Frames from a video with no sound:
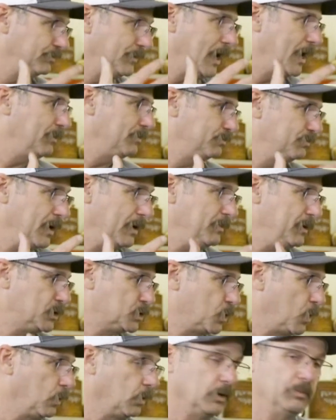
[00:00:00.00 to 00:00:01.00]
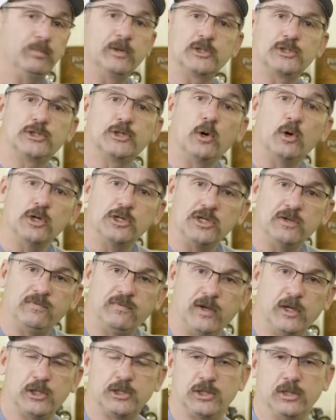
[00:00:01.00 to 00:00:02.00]
not maybe trolling, but sturgeon
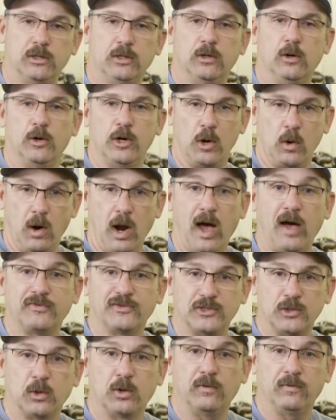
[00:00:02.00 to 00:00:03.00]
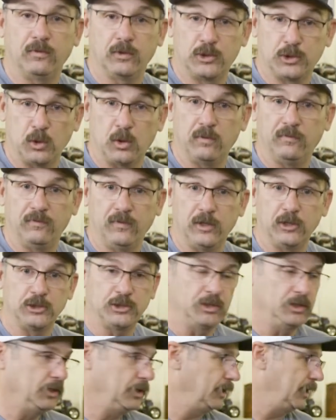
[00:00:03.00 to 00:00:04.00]
fishing, or you're offshore
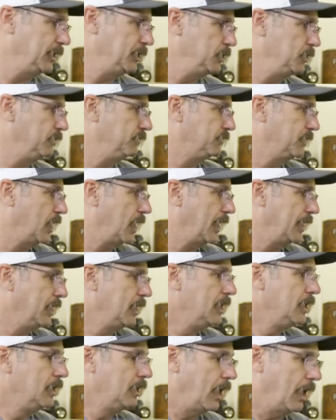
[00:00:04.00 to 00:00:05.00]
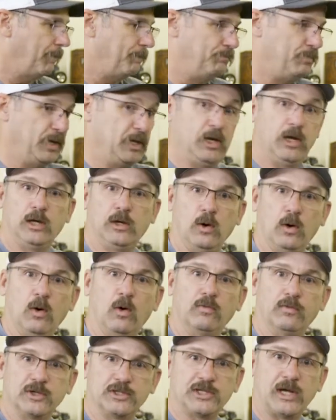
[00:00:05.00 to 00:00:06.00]
fishing and you've got a big
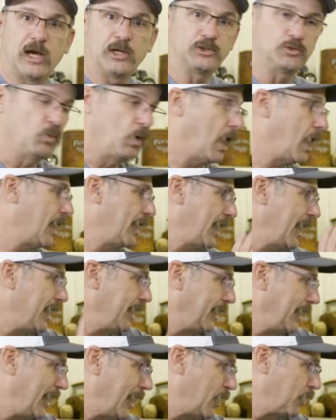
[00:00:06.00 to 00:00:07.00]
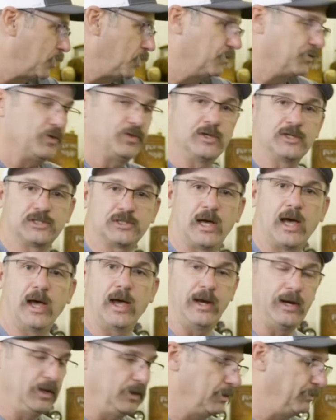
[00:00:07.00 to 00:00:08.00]
oversized rod hanging out over the
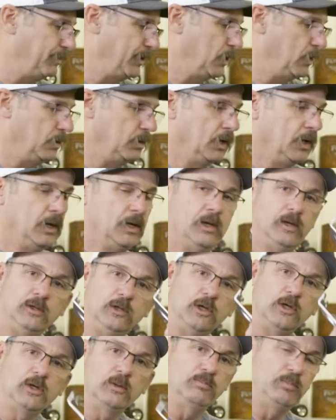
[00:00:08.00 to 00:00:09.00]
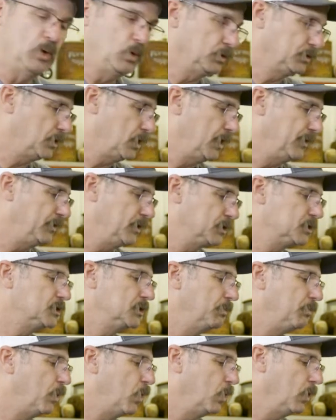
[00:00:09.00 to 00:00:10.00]
side of the boat, you can bolt on this
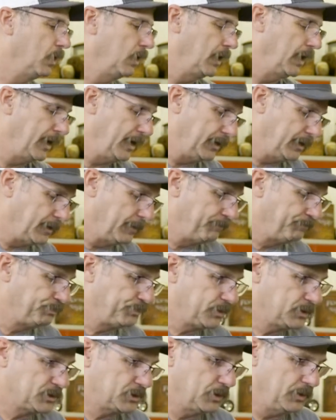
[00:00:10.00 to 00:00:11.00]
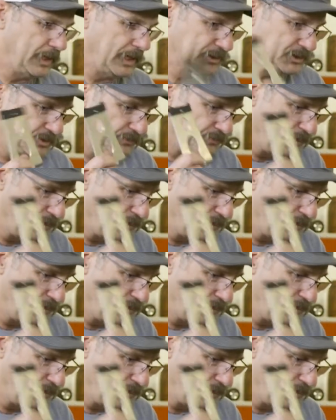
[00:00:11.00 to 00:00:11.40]
support leg. So that's a